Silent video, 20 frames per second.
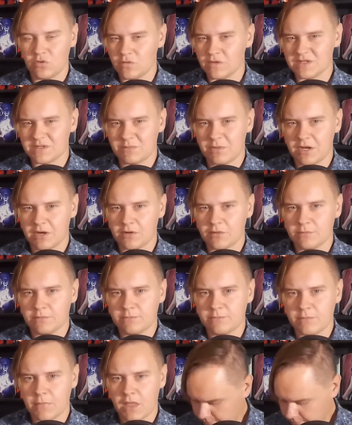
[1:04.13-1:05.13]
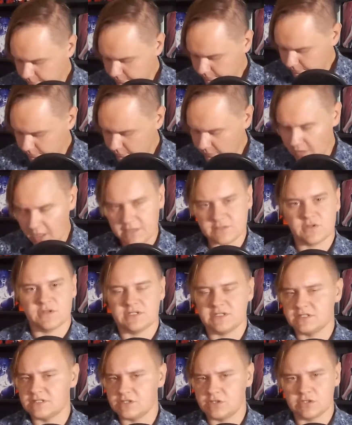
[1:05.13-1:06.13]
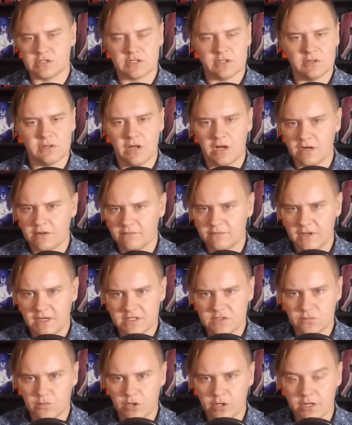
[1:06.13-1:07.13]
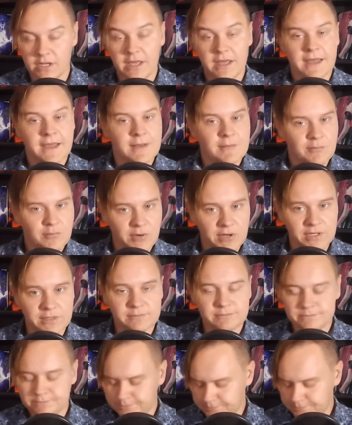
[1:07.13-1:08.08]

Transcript: this banner. So this is just a lot of guesswork. But